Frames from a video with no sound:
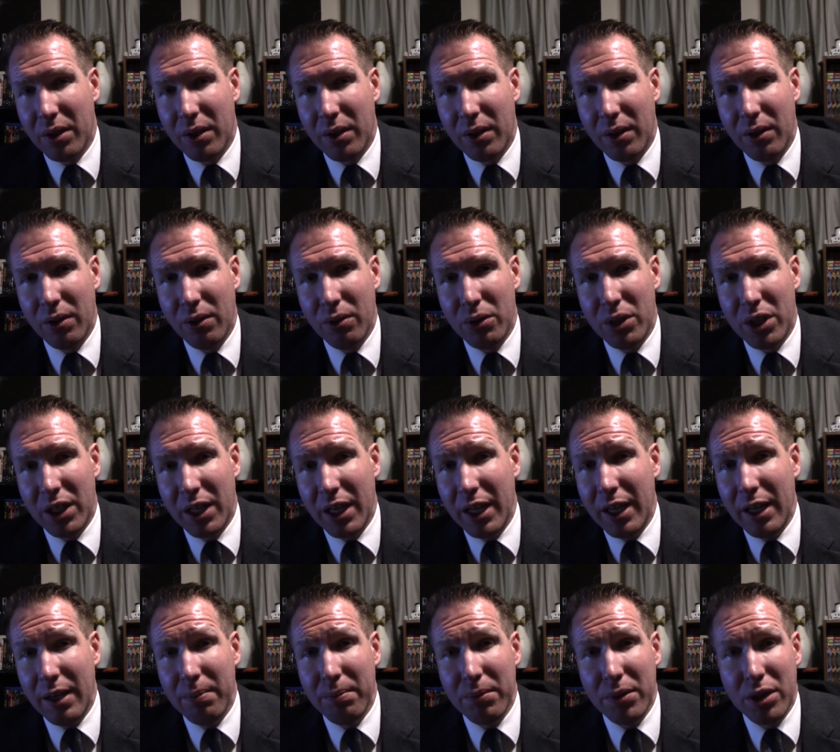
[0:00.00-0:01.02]
Hugh
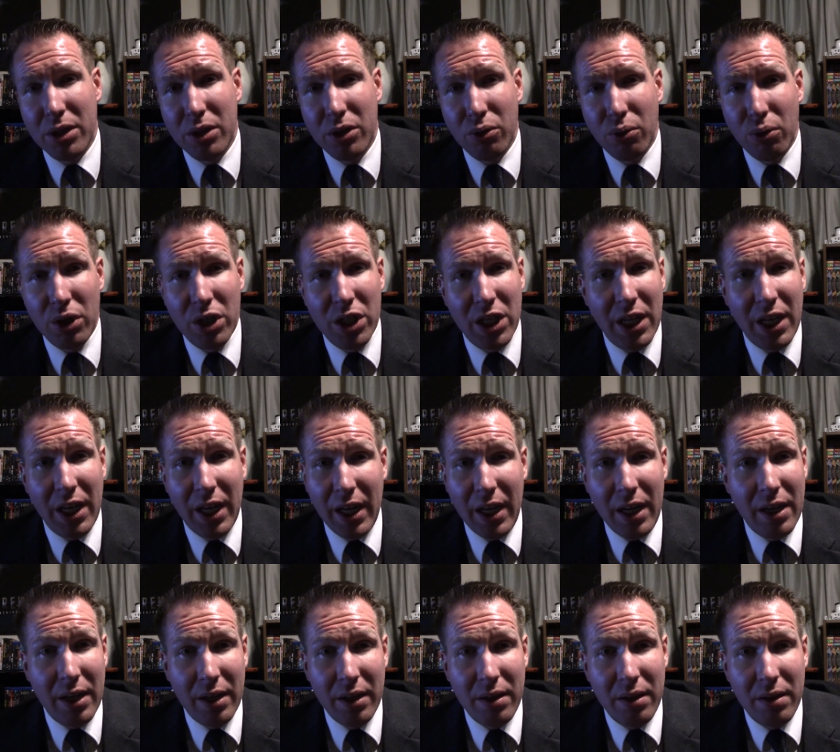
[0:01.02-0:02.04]
schemes Georgie
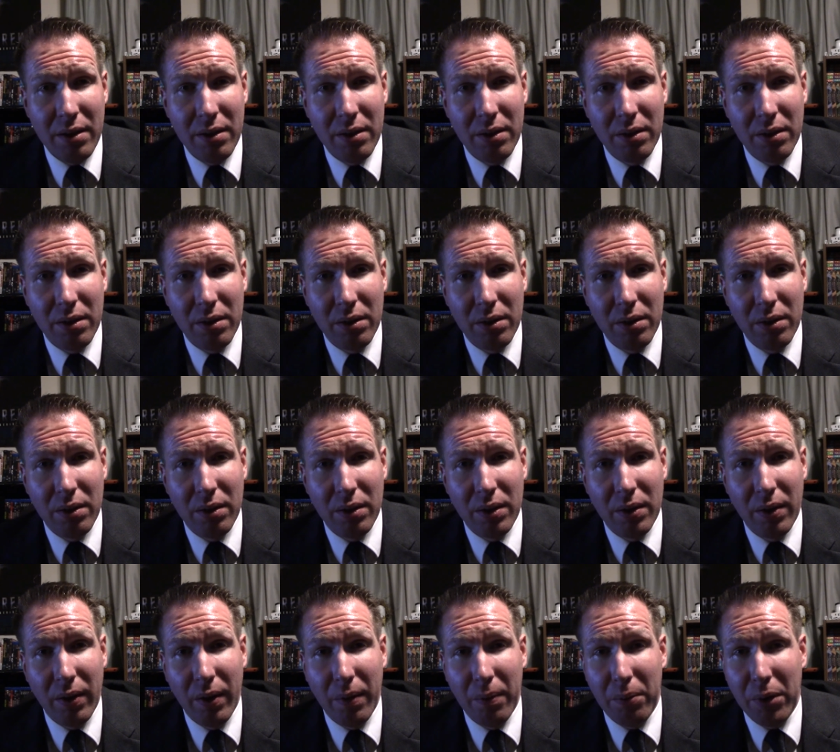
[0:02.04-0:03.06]
in,
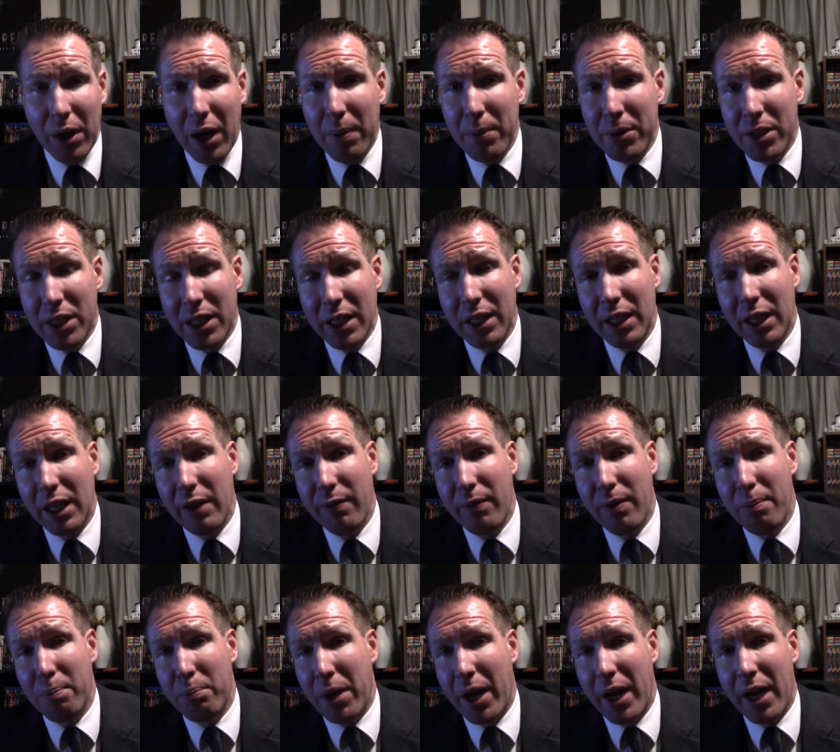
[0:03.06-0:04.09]
promising to give
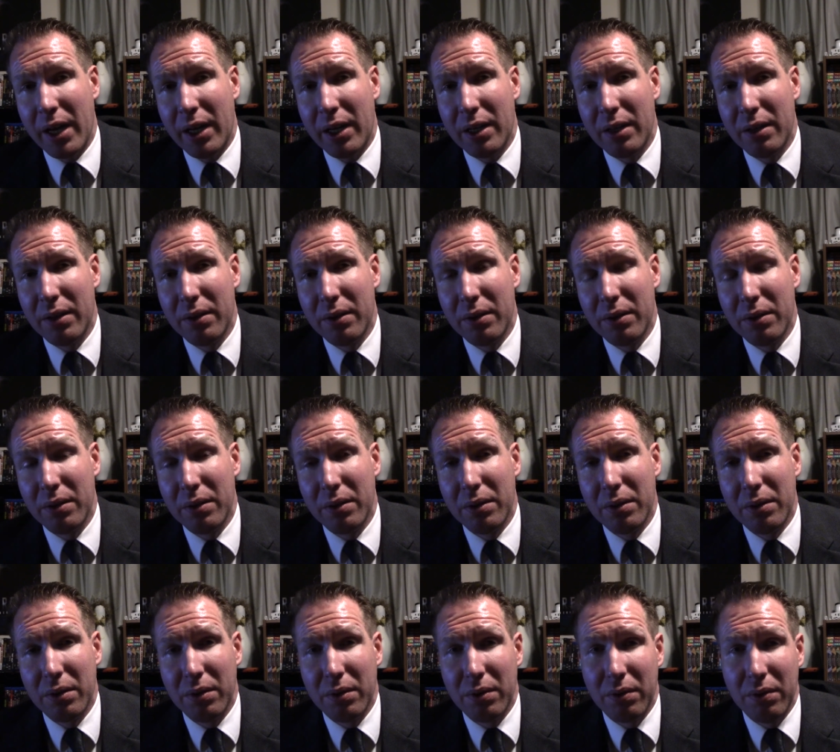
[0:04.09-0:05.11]
him back
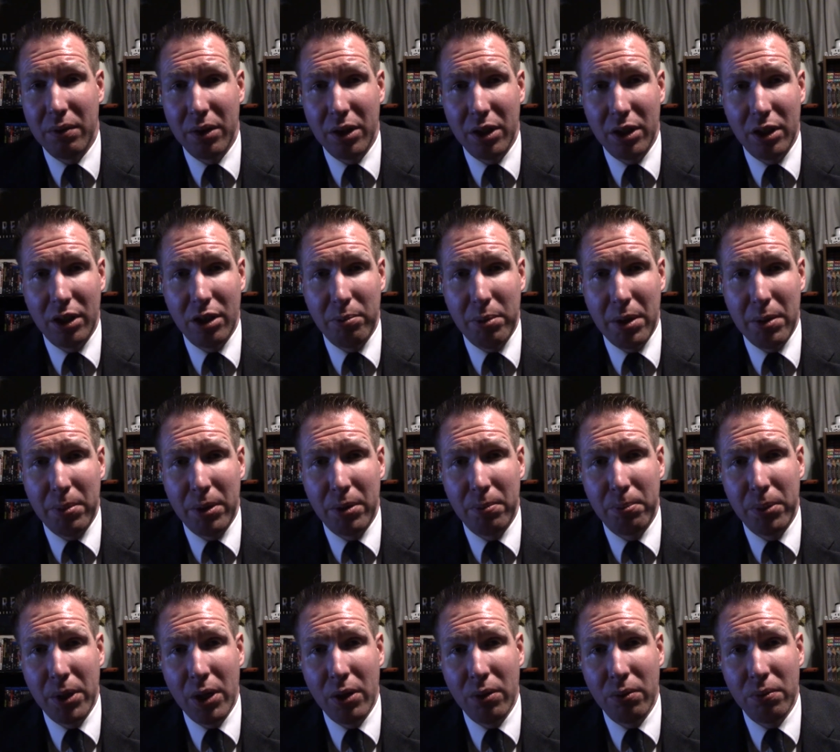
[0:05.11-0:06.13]
the paper
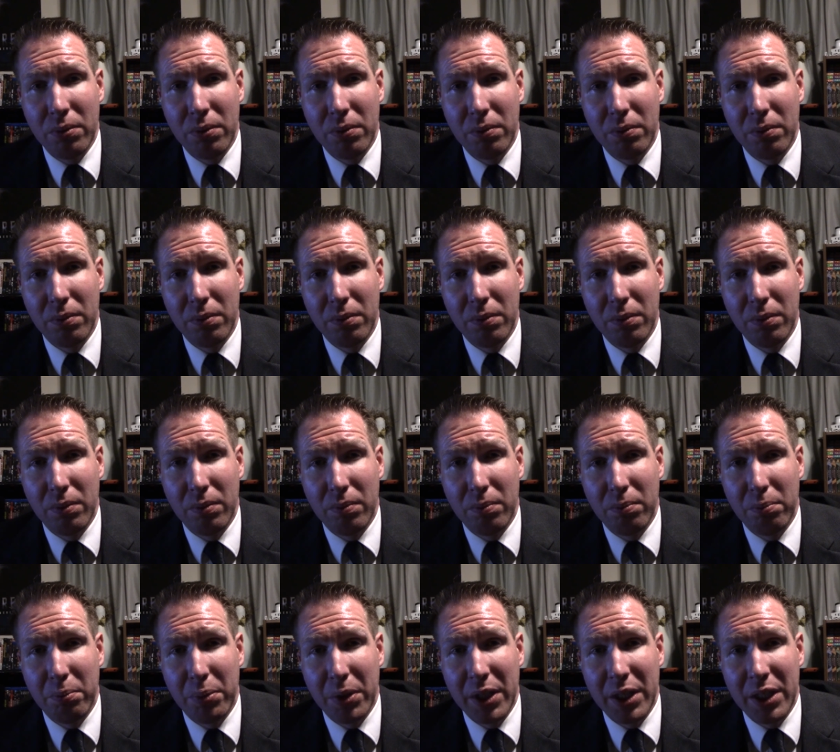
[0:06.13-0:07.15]
boat
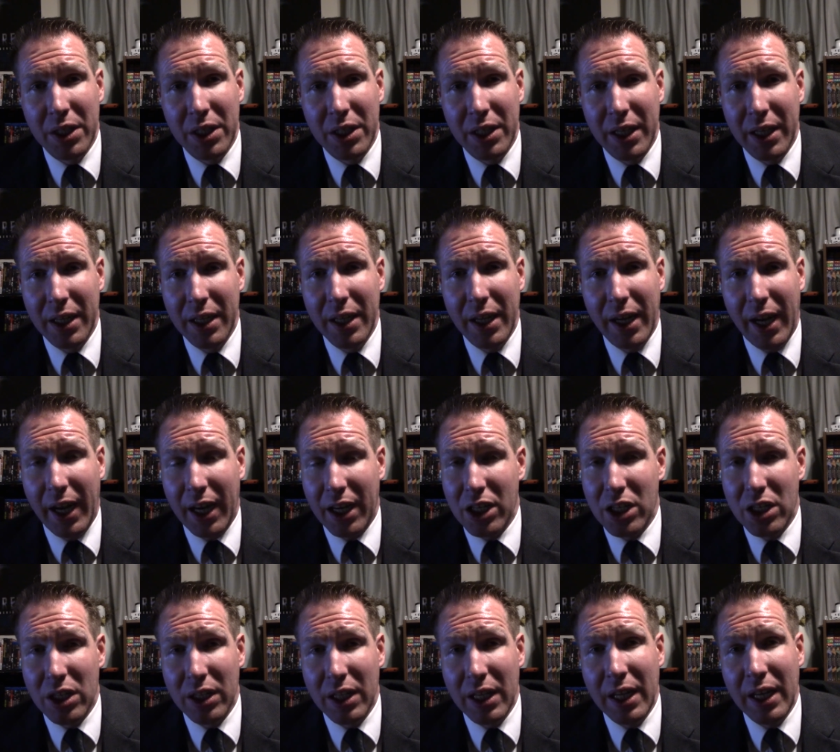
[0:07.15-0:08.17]
but instead
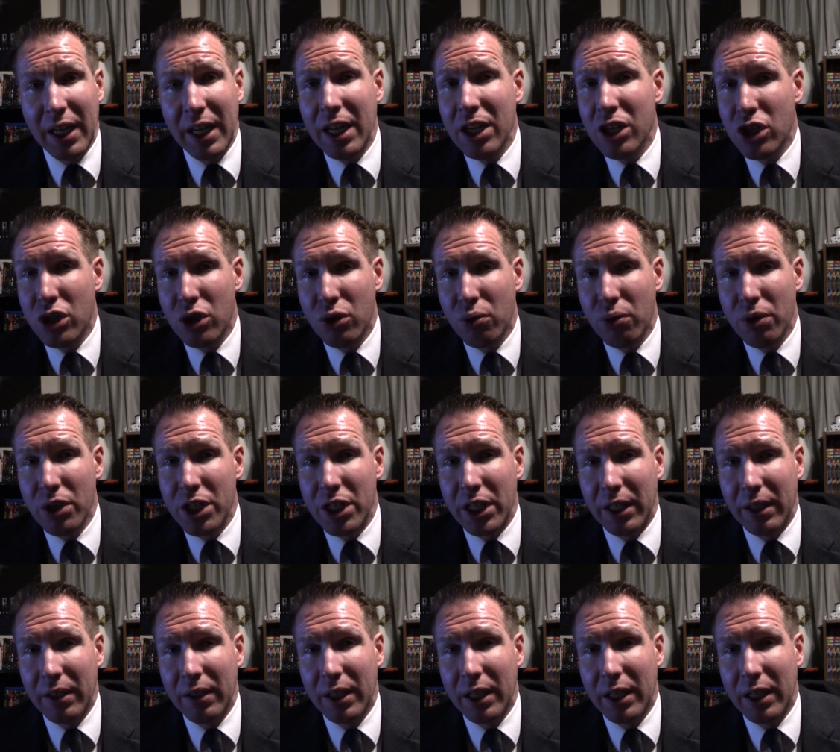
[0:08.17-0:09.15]
actually eats Georgie.